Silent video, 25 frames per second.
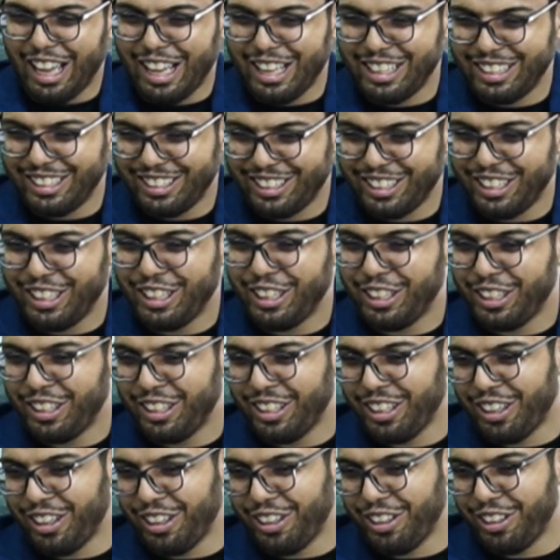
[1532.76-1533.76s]

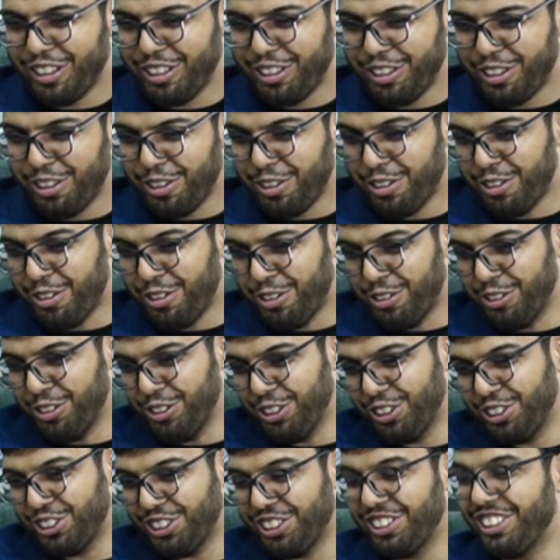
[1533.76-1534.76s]
Seeing your whole
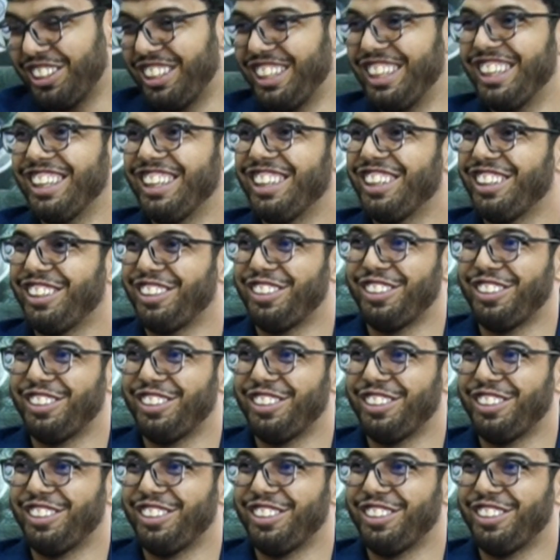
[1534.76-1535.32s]
journey